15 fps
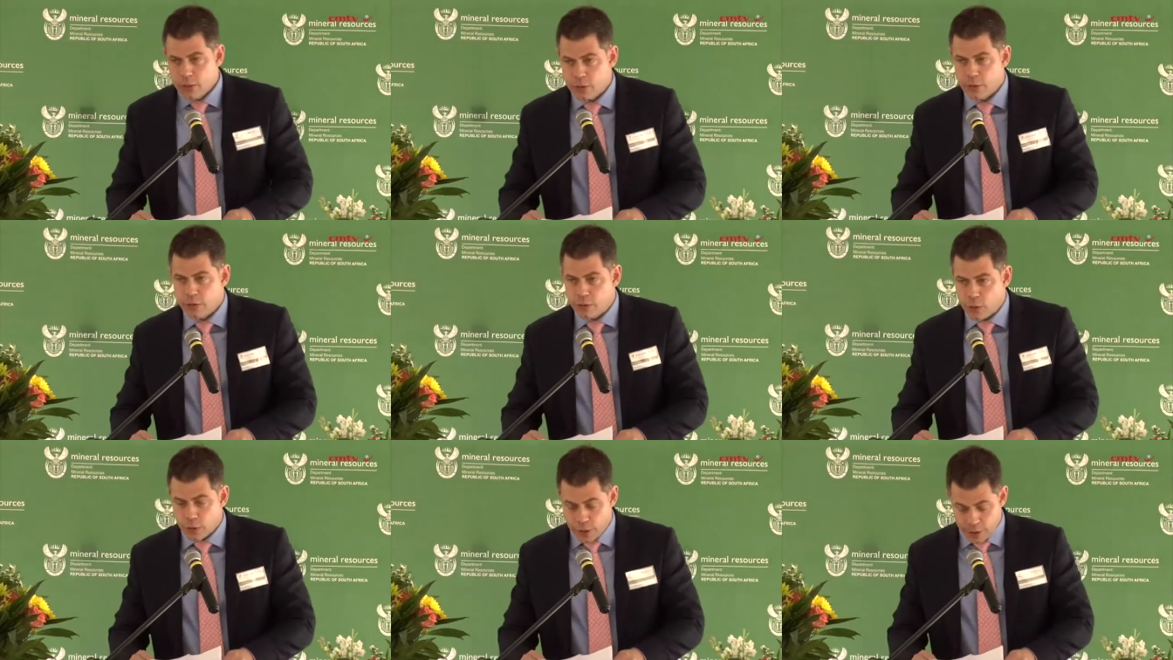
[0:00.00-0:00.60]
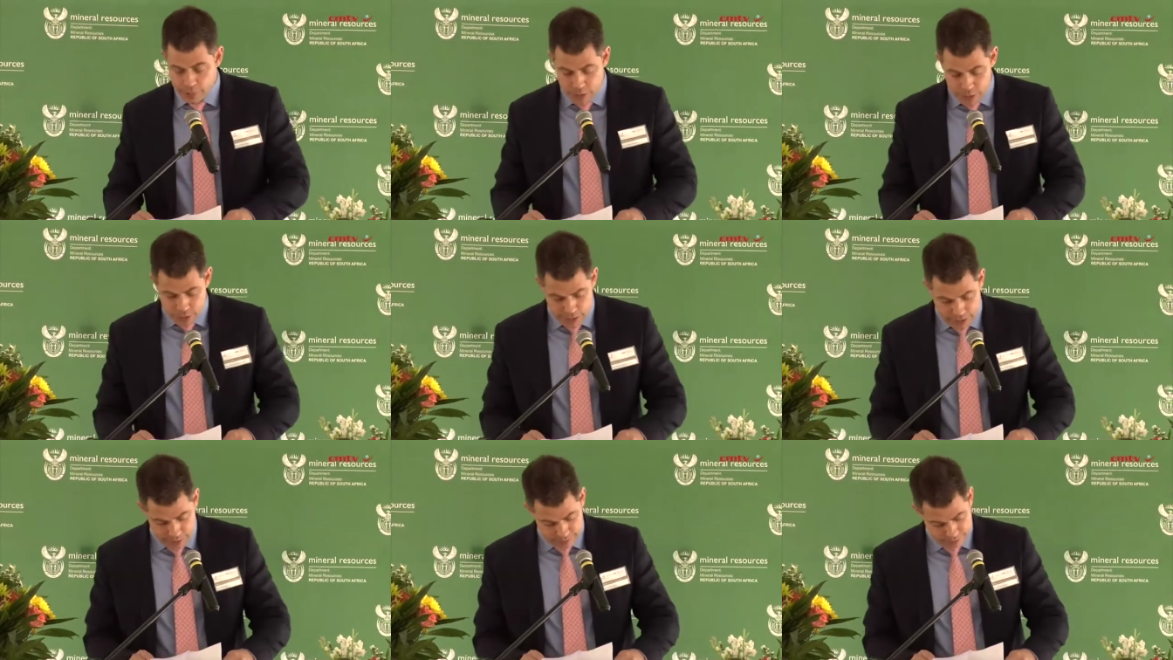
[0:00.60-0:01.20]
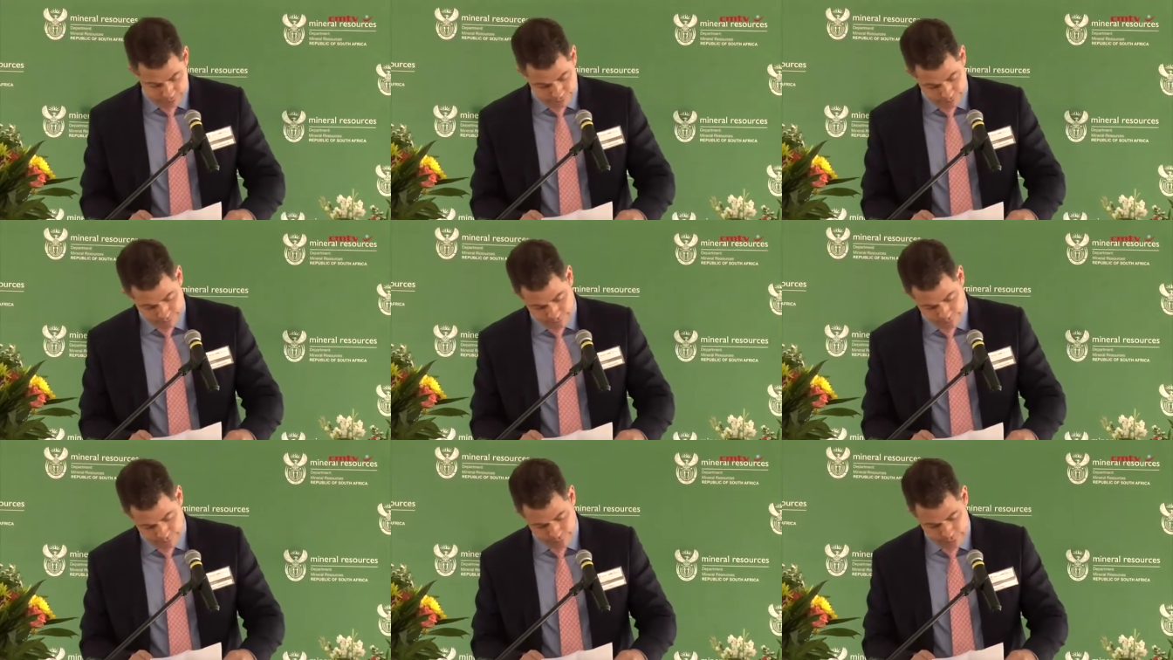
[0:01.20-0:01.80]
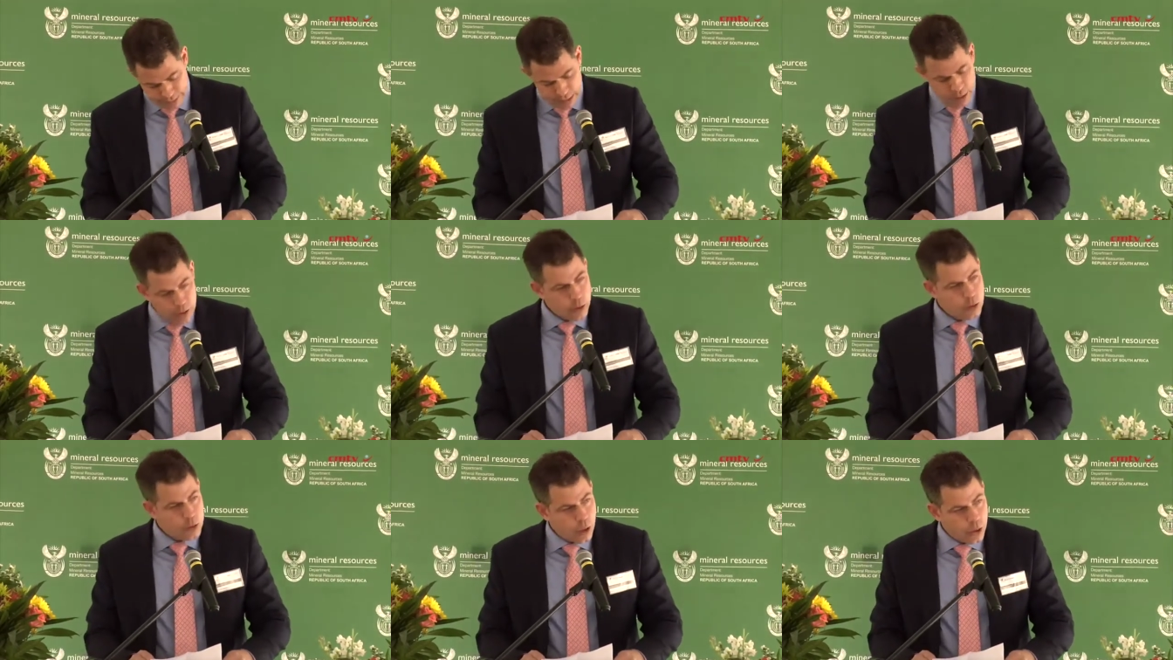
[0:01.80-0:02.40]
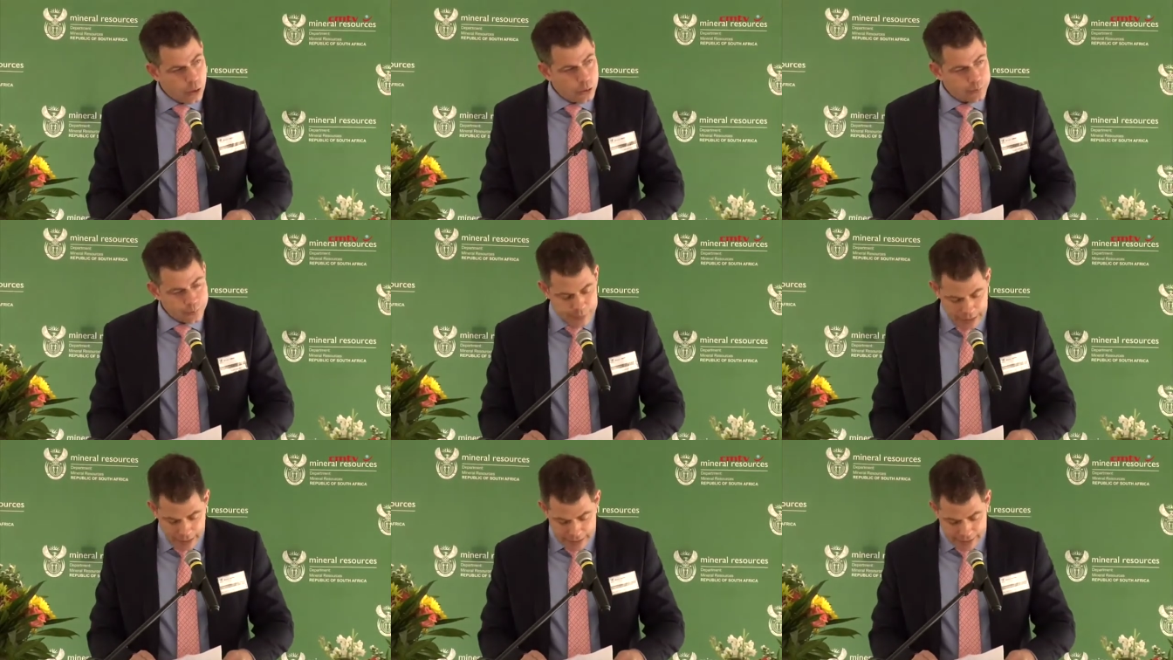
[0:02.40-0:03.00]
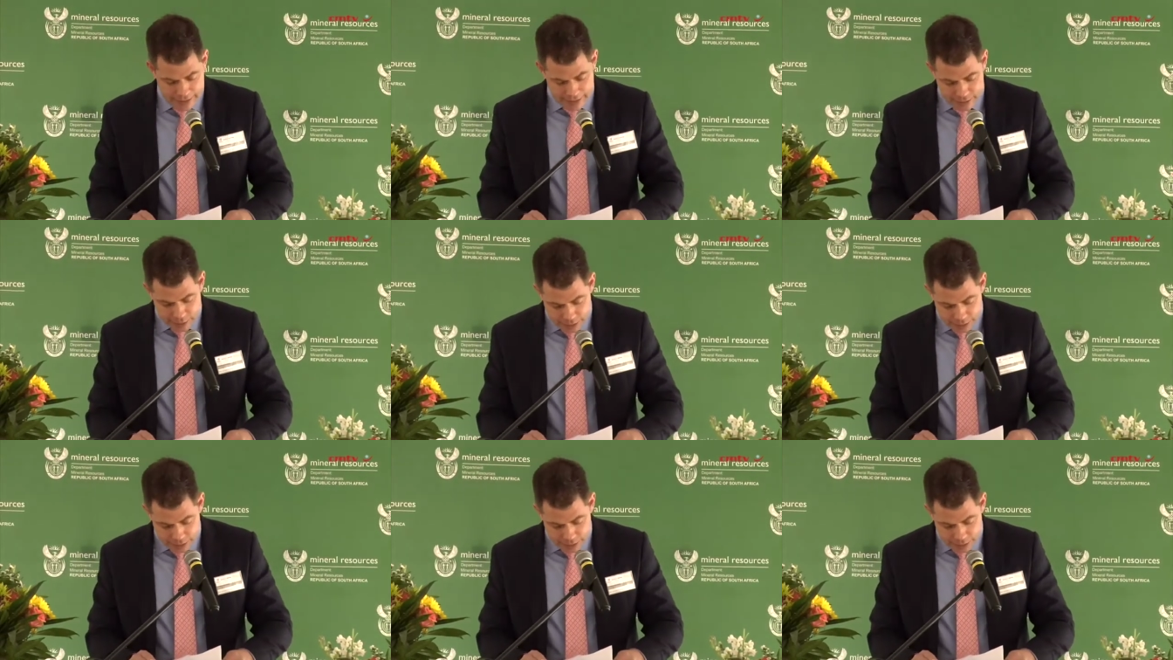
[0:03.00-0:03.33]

to full commissioning. So, ladies and